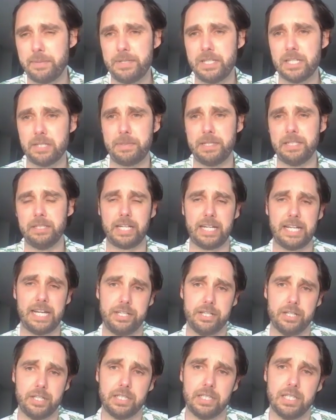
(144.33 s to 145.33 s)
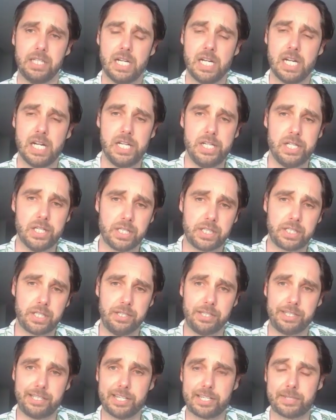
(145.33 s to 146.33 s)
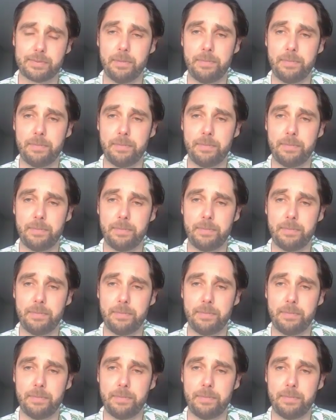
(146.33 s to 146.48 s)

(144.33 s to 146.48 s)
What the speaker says: just be looking at your current customer